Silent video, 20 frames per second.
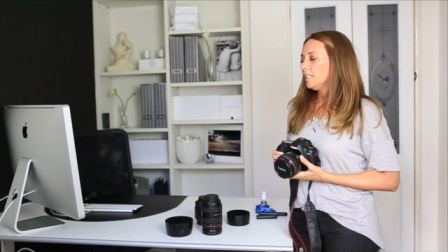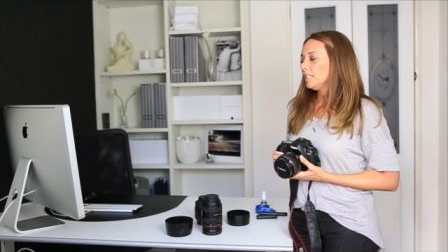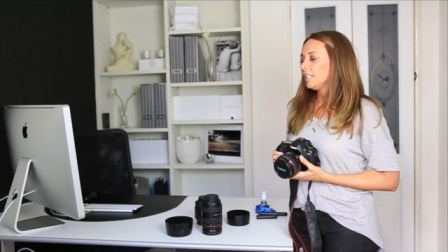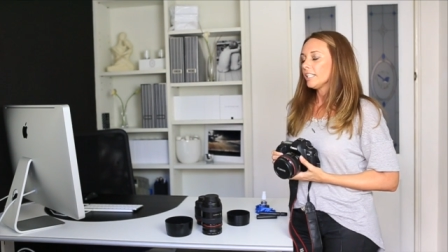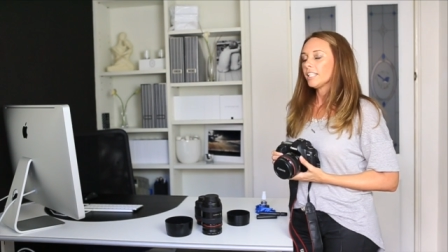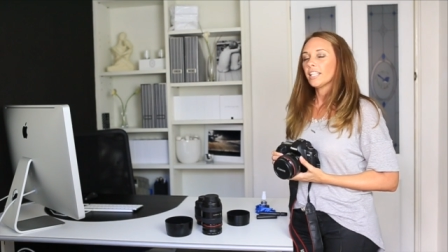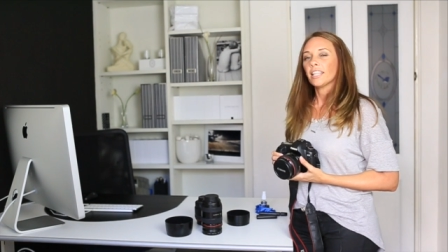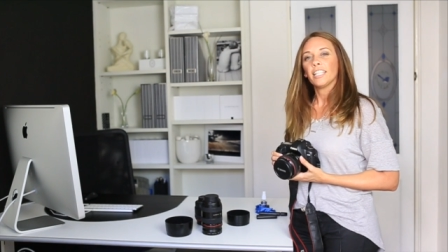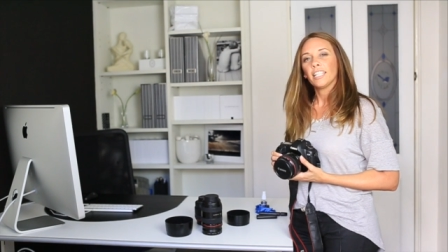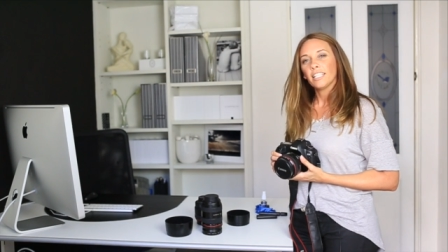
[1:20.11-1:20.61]

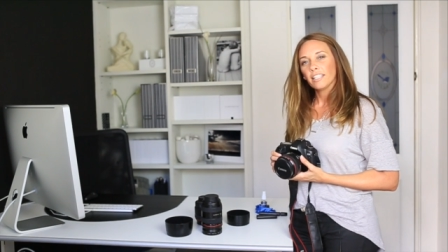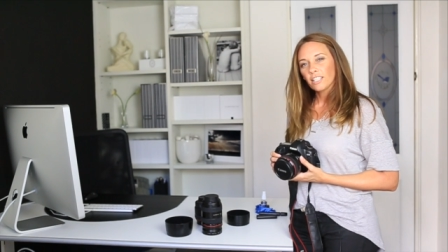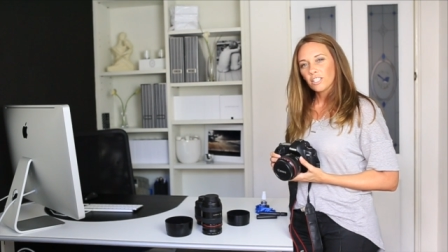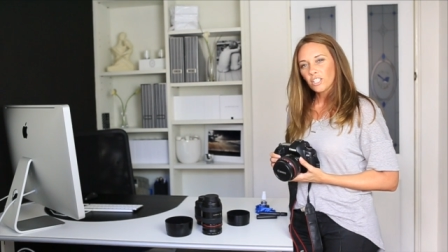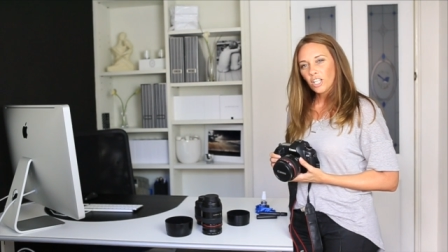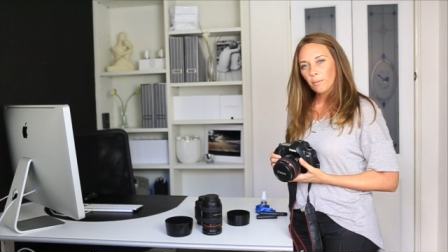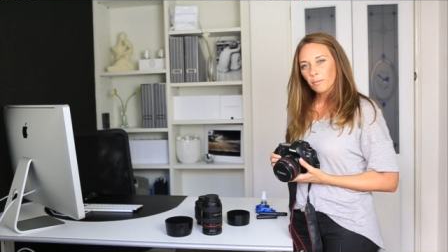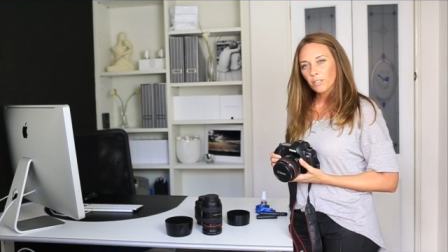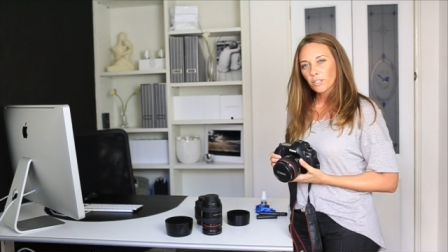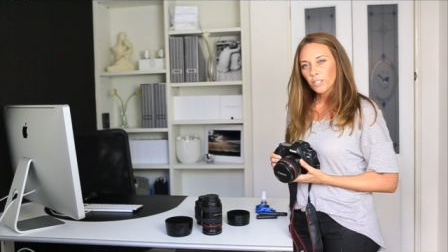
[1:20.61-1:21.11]
And I think at the
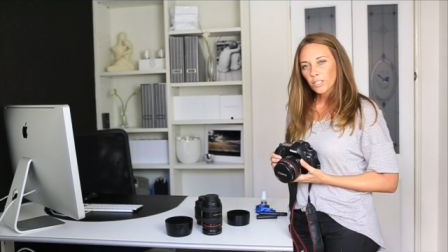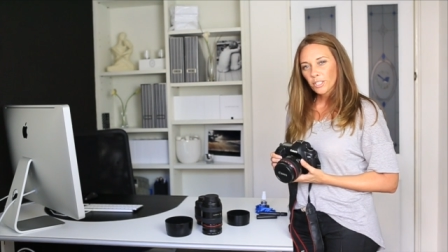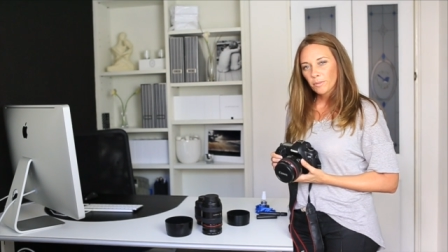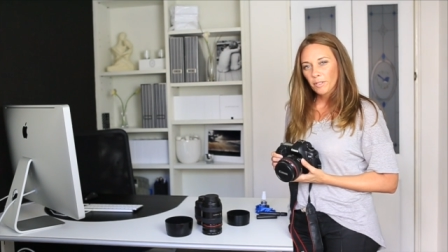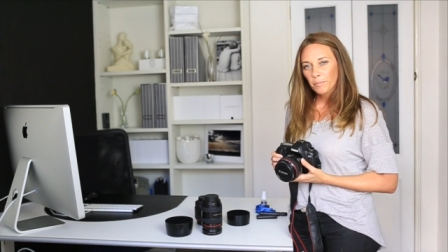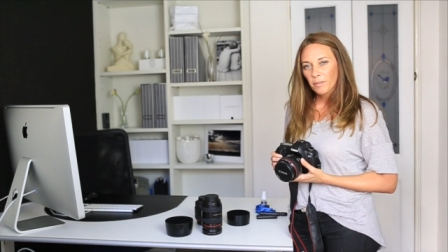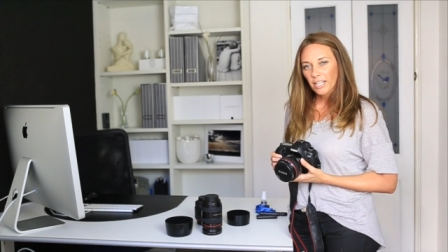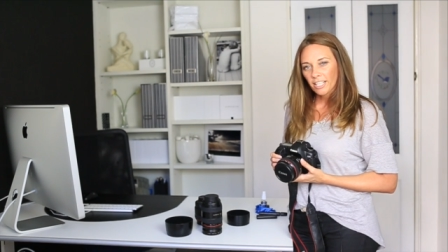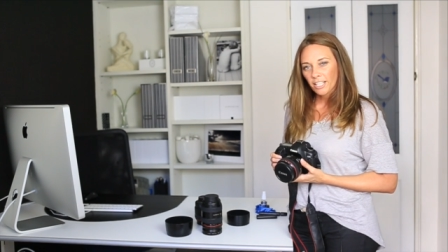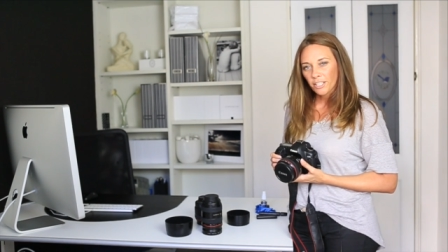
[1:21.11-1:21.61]
time it cost
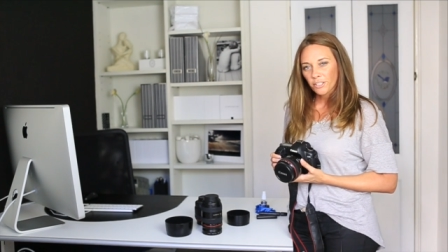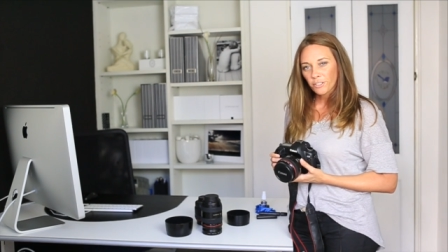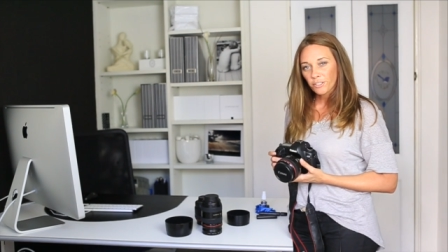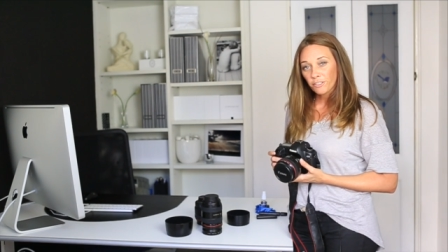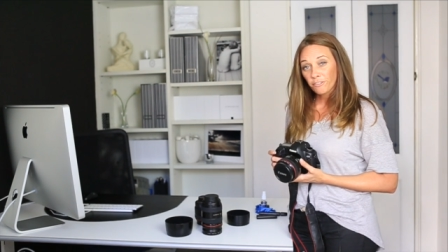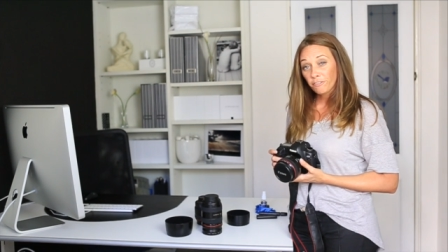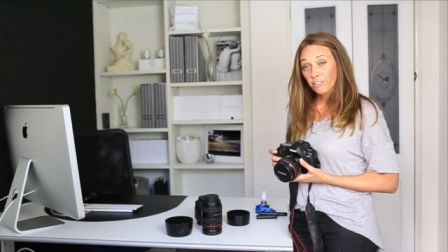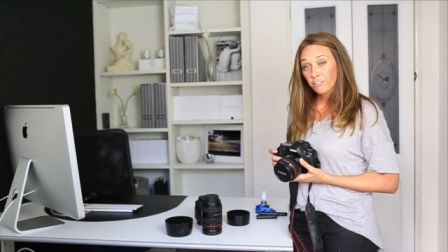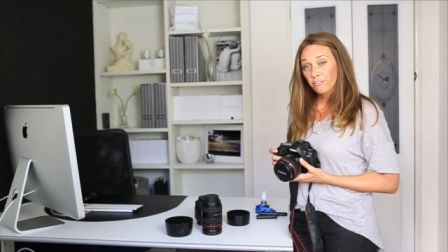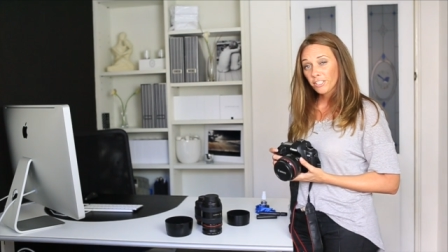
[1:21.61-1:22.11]
me about
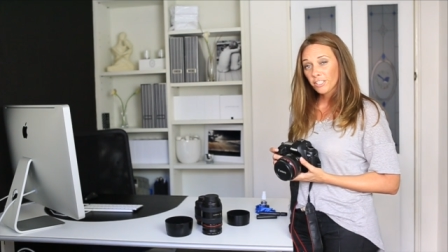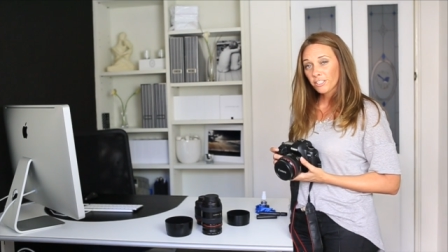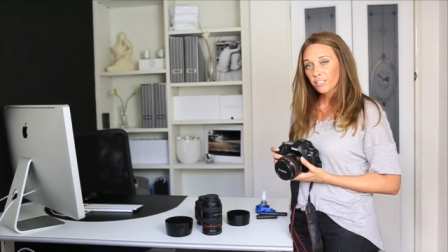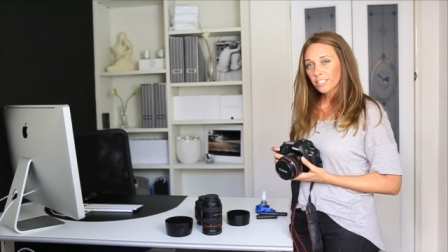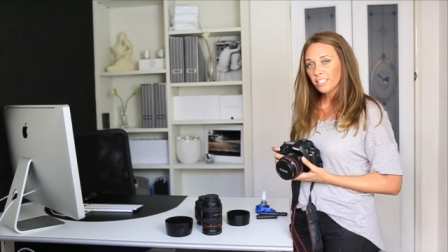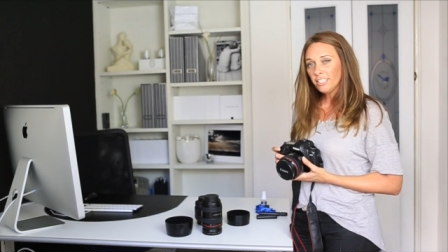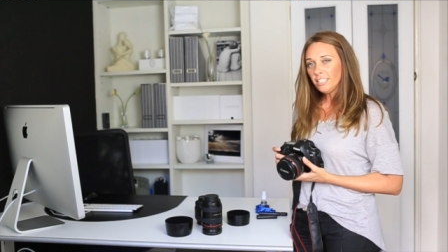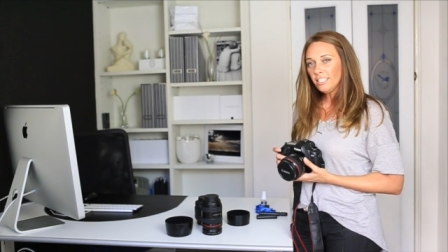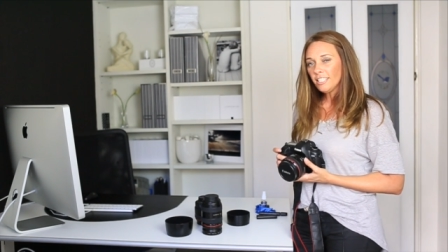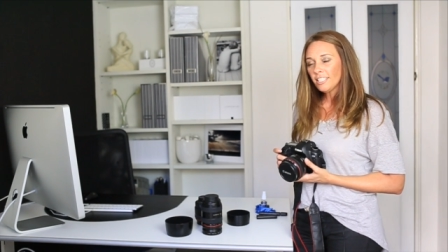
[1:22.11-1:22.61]

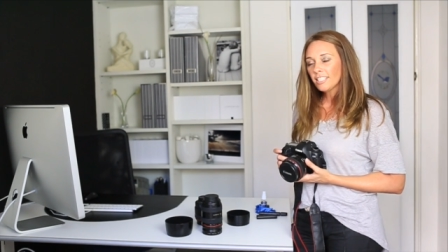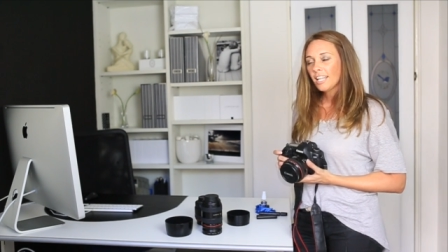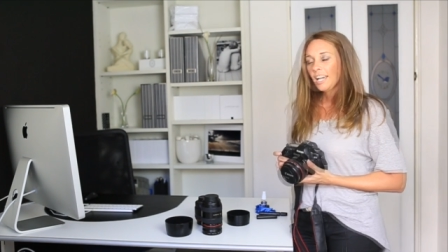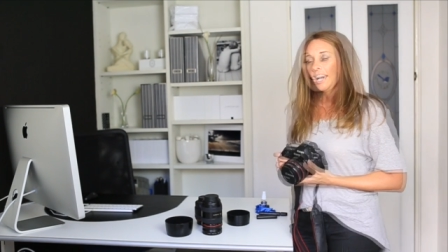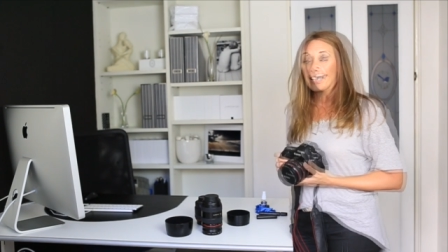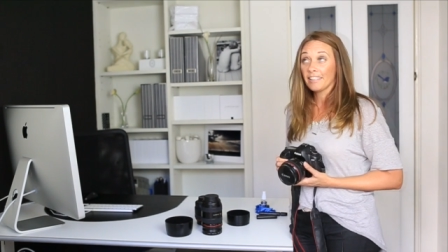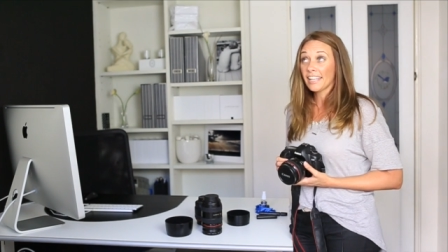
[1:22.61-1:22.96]
$150.